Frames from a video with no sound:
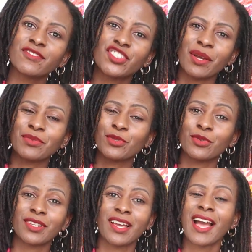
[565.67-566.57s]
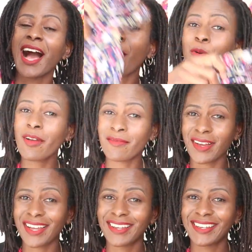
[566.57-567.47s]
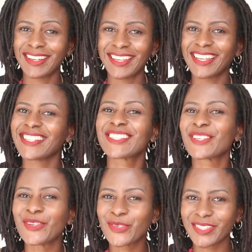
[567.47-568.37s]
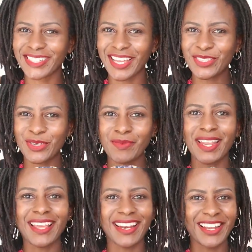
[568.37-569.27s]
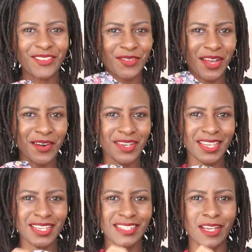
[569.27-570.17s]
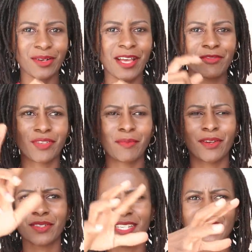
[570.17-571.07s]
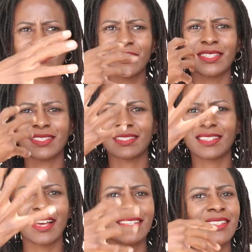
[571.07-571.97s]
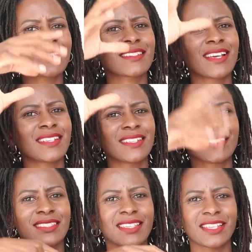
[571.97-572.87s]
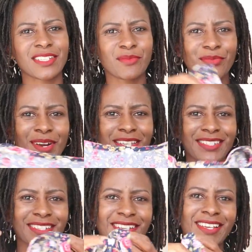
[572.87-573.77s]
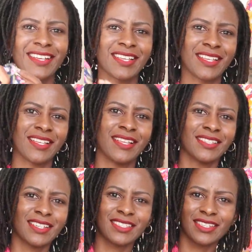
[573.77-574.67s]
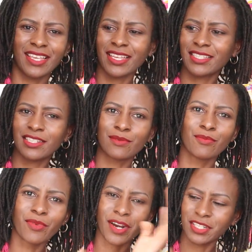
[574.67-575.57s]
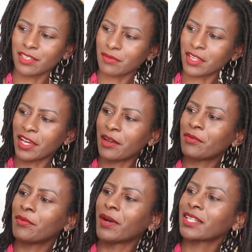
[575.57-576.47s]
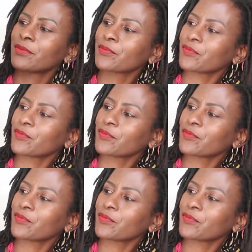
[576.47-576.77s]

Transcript: jumpsuit however still looks nice on me and I love wearing it. I will have to apologize for the sun. The sun is getting brighter just in case it's brushing me up but